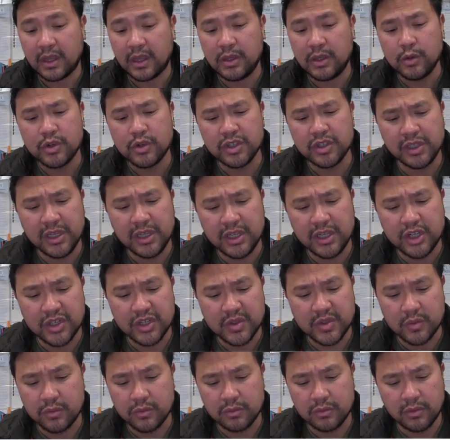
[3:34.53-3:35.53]
usually
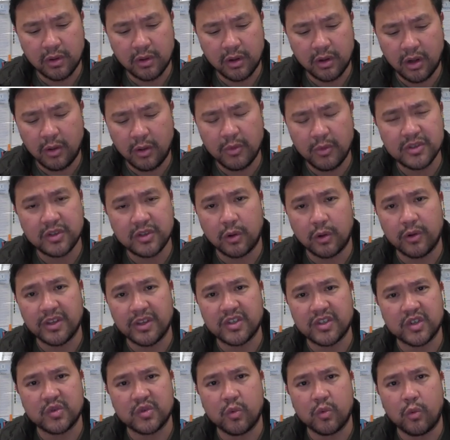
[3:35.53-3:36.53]
just almost
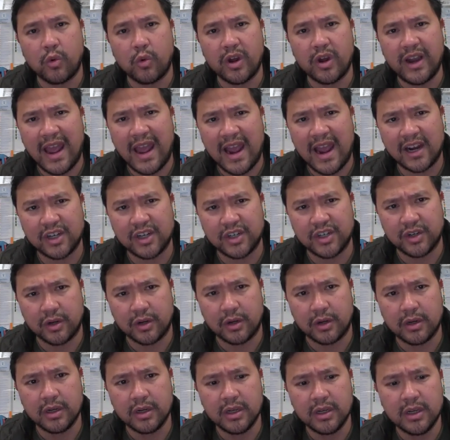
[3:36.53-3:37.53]
always just one
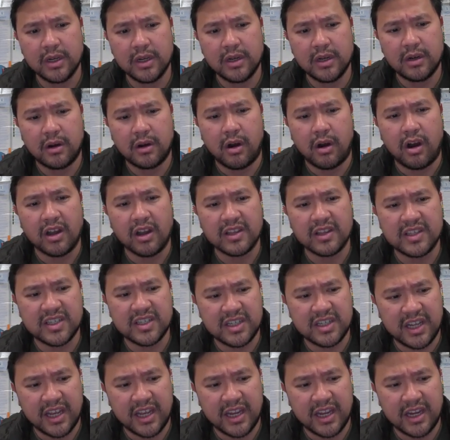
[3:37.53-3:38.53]
actor on
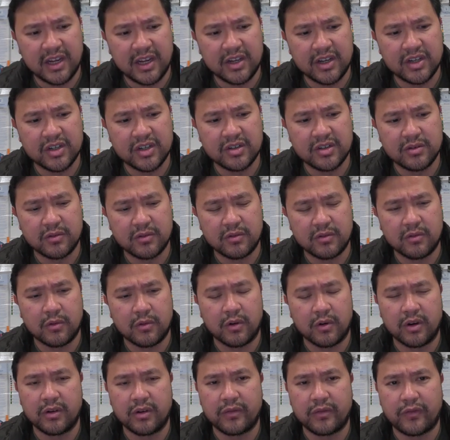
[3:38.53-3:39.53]
stage
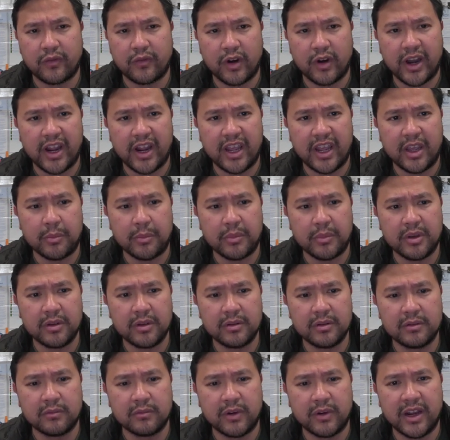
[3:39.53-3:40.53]
or in a frame,
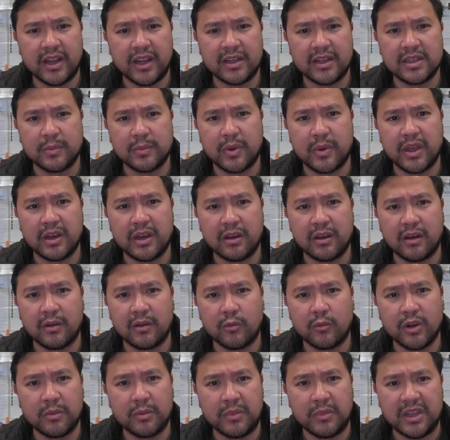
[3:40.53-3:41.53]
right? Depending
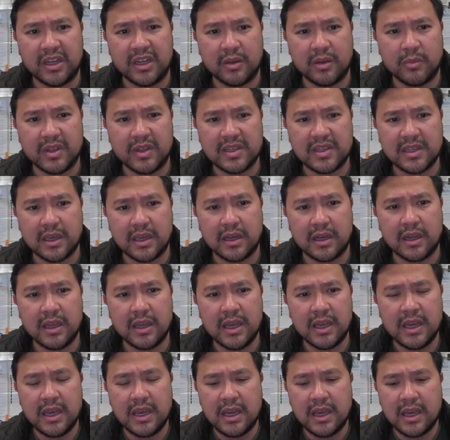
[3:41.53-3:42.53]
on what medium it's in.
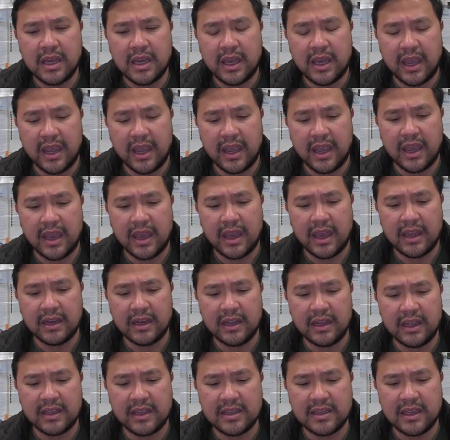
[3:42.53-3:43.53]

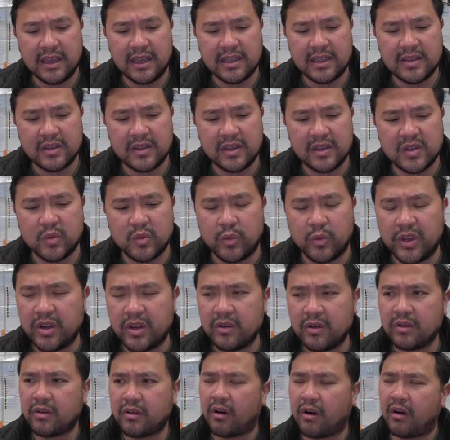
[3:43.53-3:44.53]
And it's this
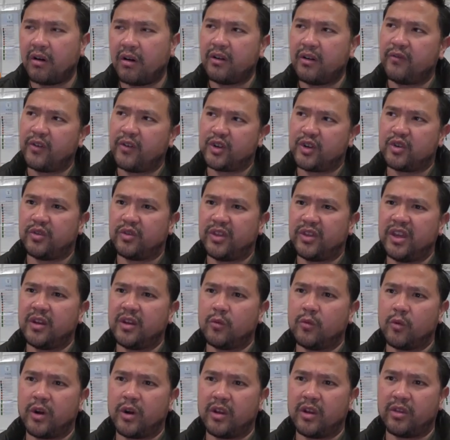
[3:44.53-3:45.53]
weird artificial
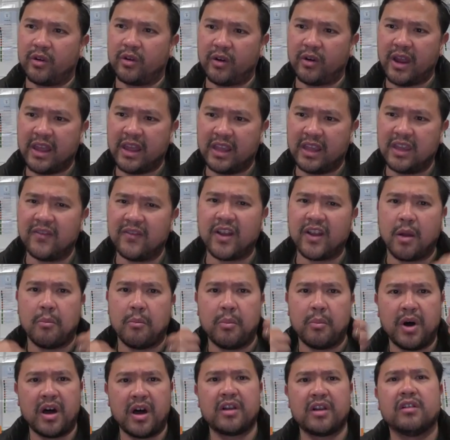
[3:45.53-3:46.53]
thing where they're giving a
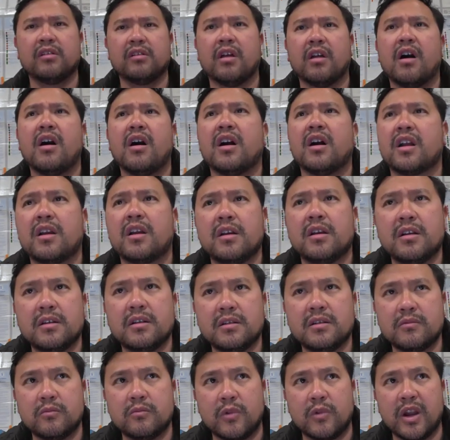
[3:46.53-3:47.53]
monologue,
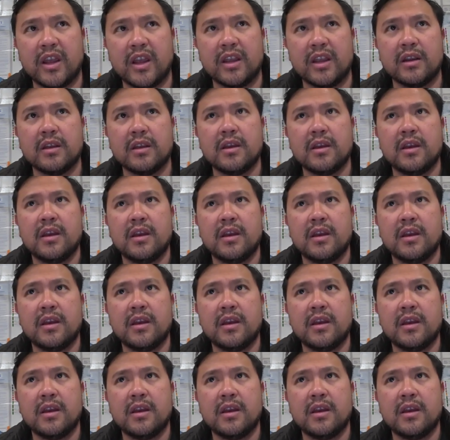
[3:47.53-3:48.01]
right?